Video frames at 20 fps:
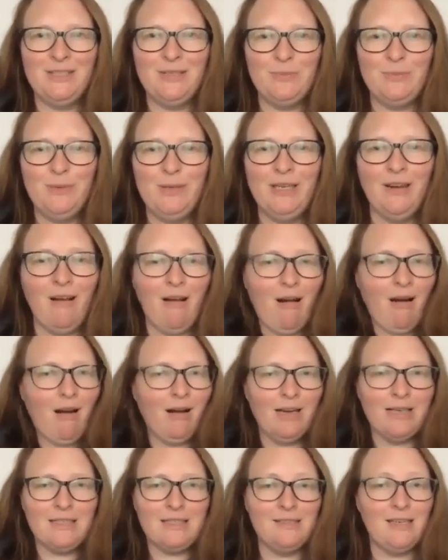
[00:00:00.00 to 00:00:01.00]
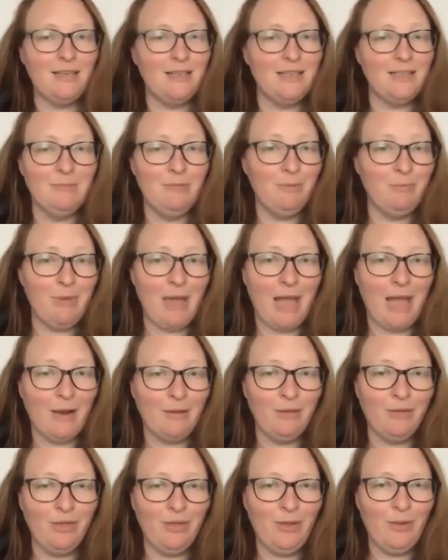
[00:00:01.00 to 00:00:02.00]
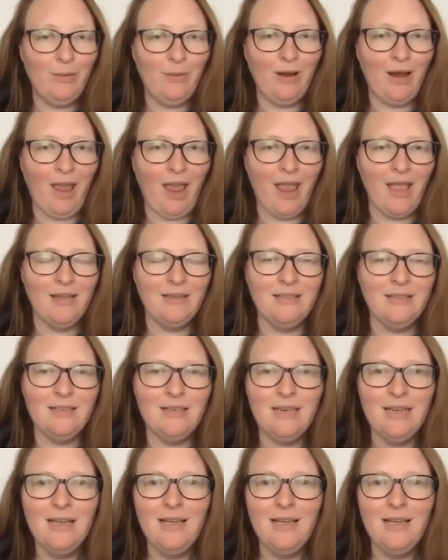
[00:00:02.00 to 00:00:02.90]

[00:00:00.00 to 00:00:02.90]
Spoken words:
We are excited to be back with you again.